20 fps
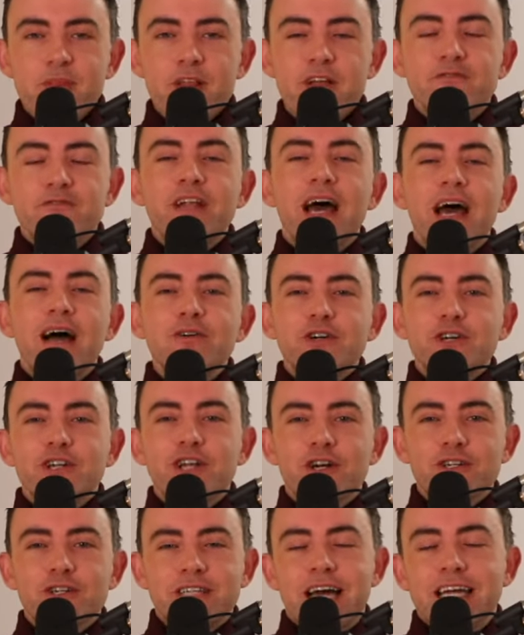For now, good
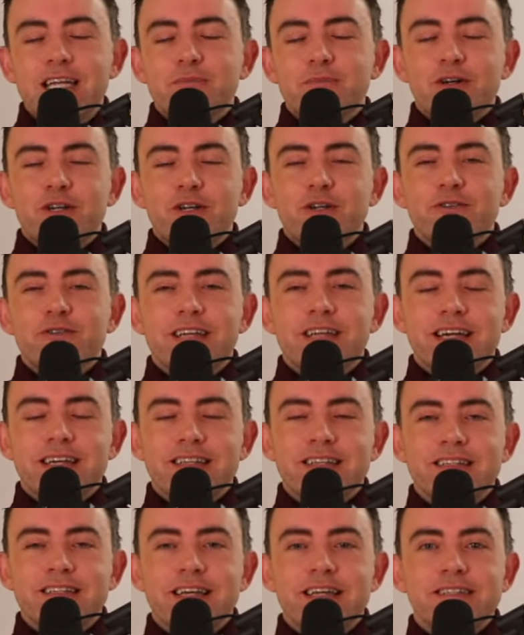luck to anybody who's taking
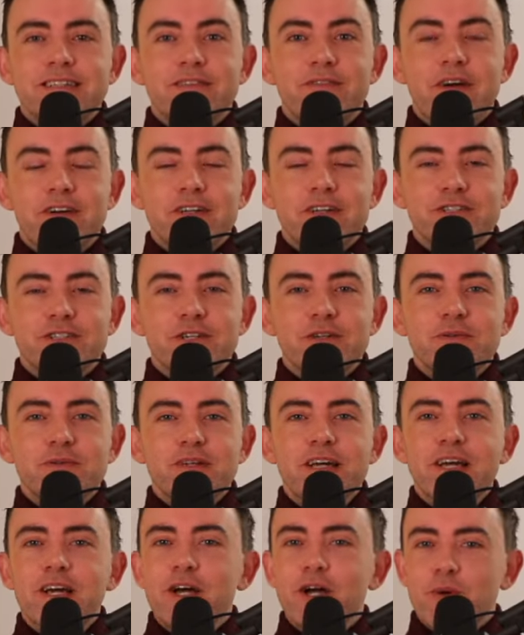the test very soon.
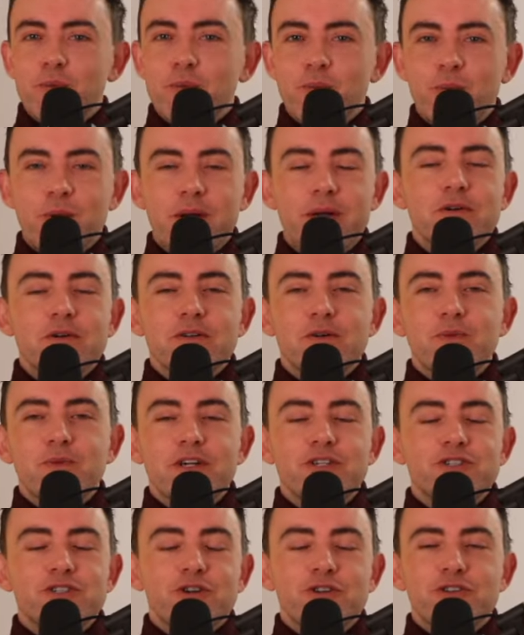We will,
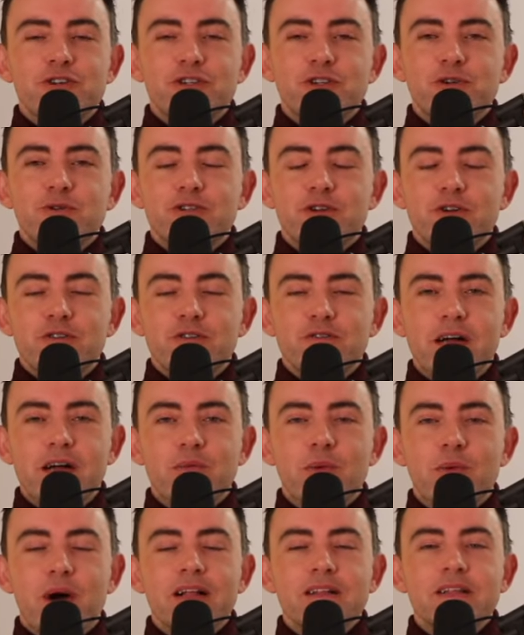we're sure that you will do very
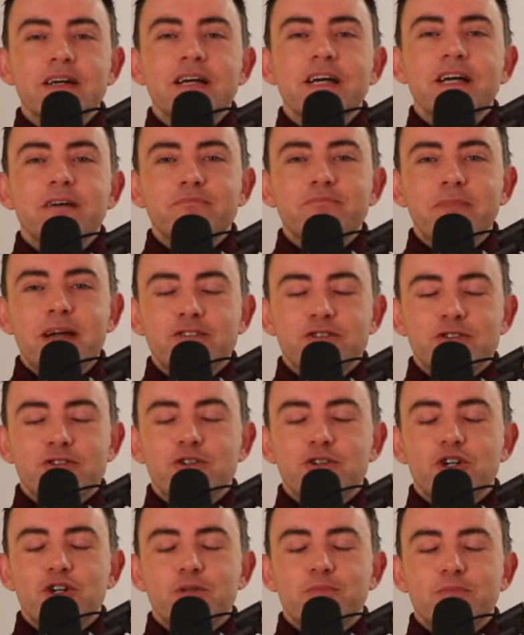well. Make sure
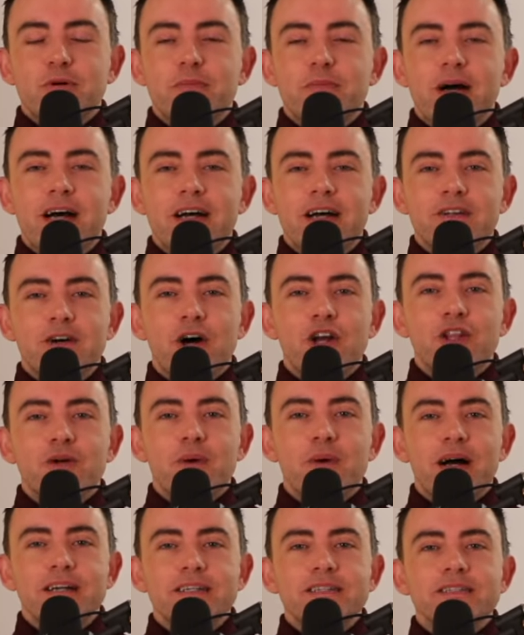that you're prepared.
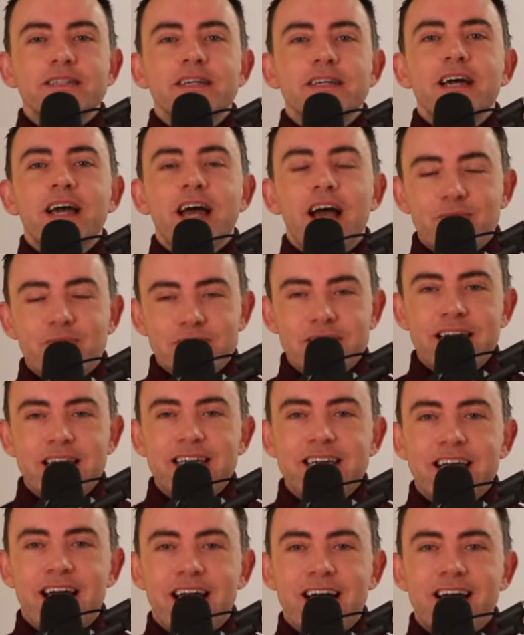Otherwise, um,
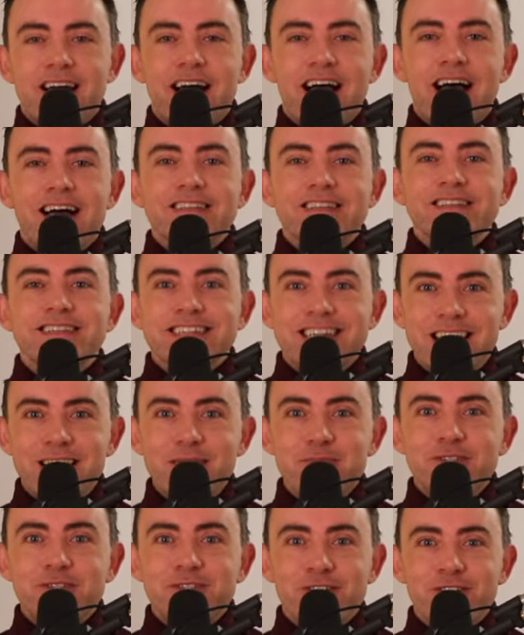take care and
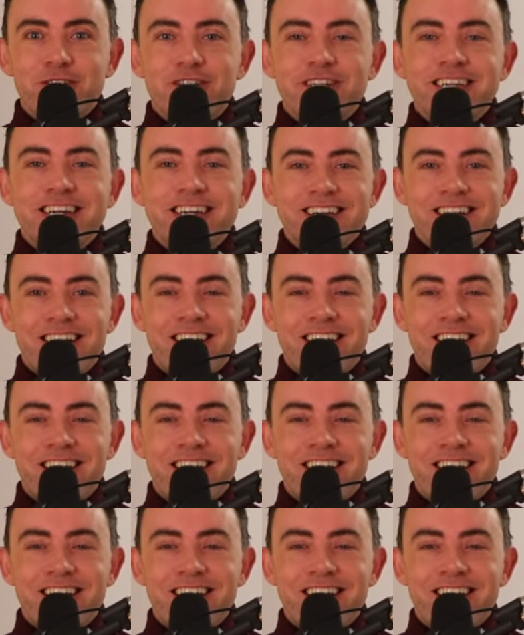keep studying